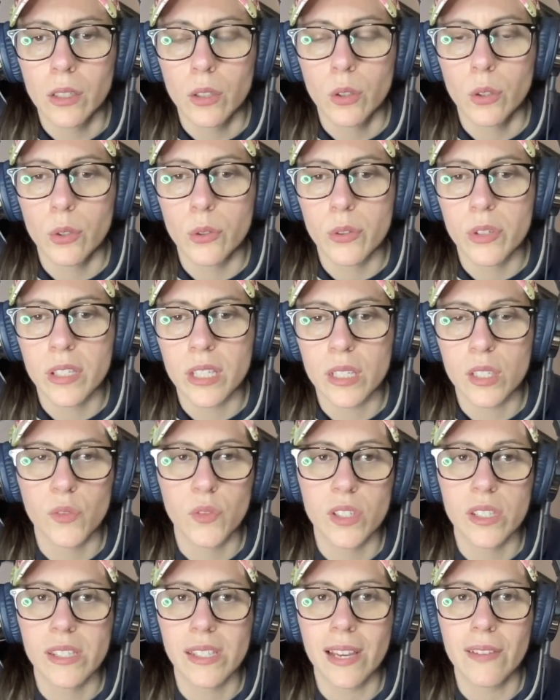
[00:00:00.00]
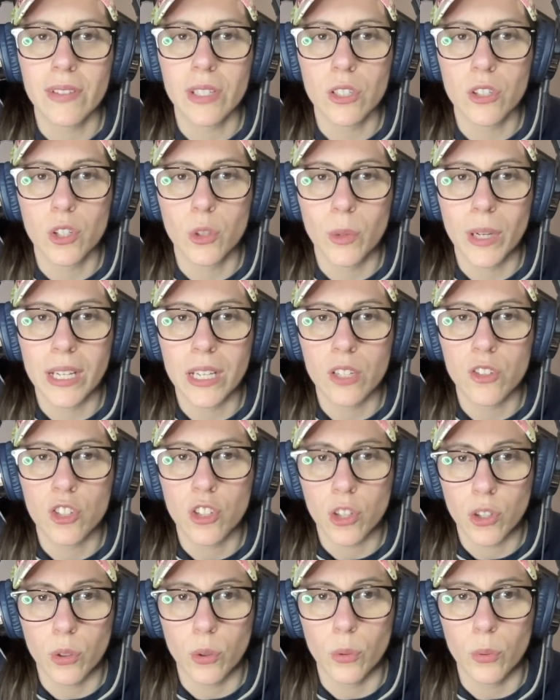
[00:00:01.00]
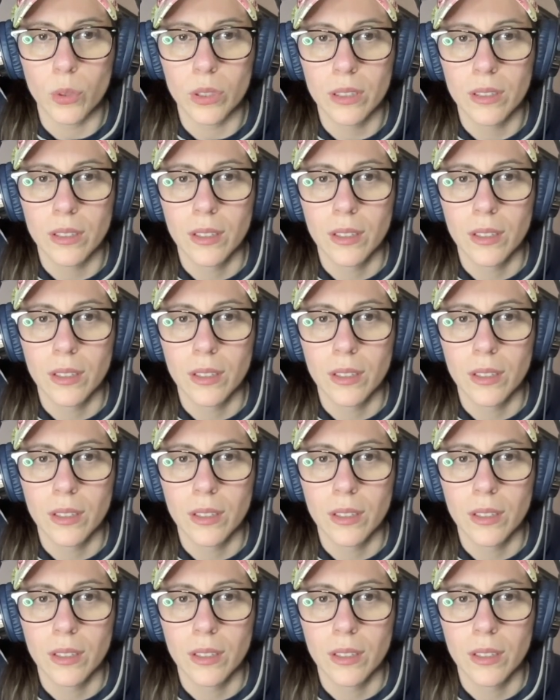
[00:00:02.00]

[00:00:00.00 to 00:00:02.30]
who's six foot seven, 282